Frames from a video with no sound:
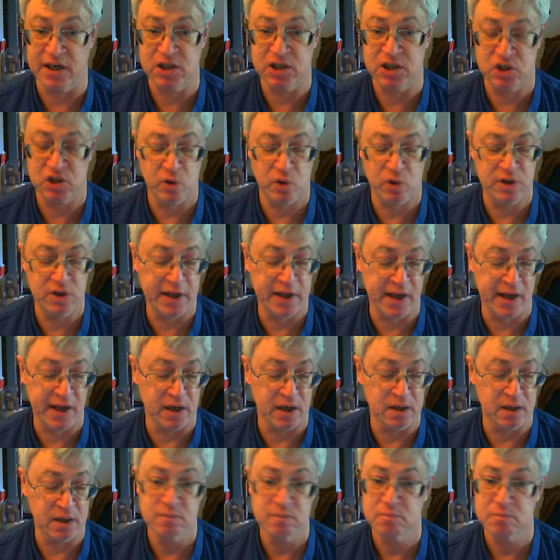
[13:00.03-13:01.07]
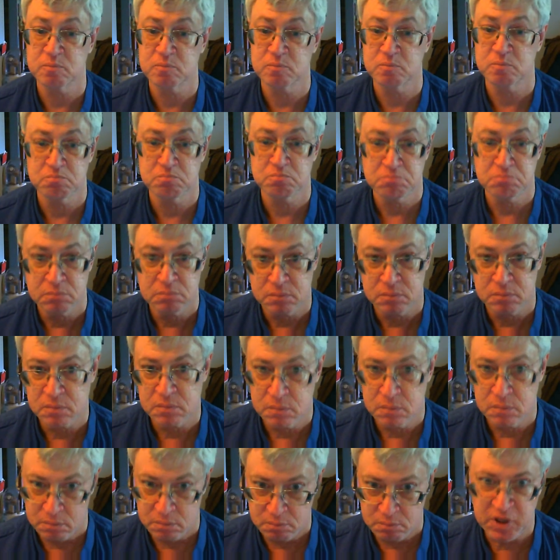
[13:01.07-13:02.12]
is toward the end,
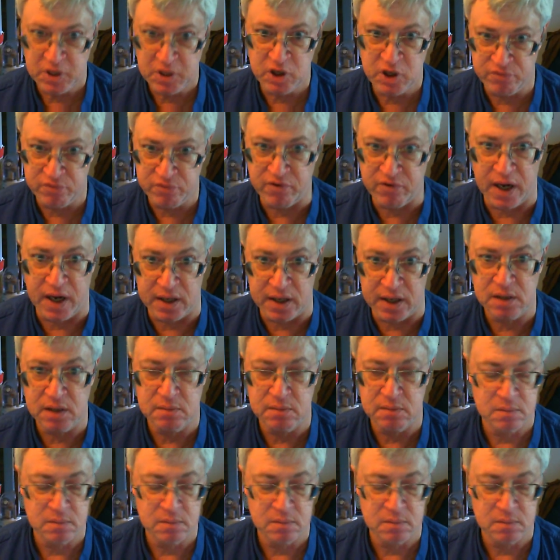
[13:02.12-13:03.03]
but you'll find it.